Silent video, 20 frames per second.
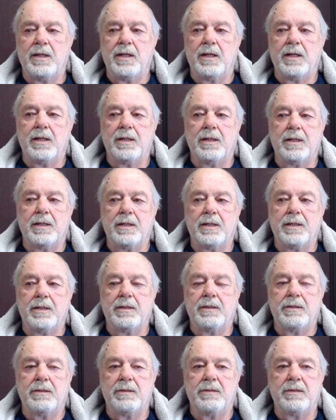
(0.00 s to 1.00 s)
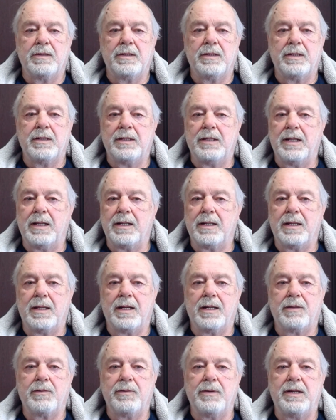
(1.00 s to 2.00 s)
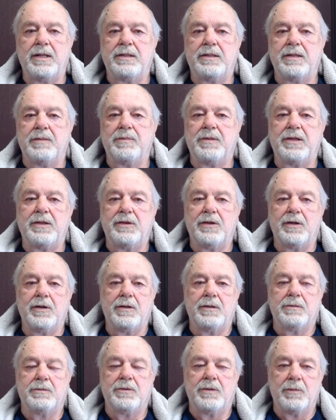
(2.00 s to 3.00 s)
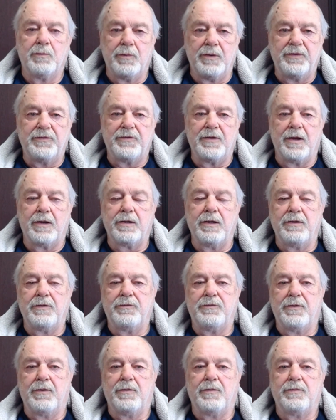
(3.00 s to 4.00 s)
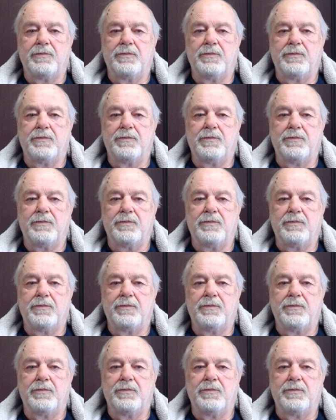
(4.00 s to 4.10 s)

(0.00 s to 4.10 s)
uh, not a lot of creativity there restocking shelves.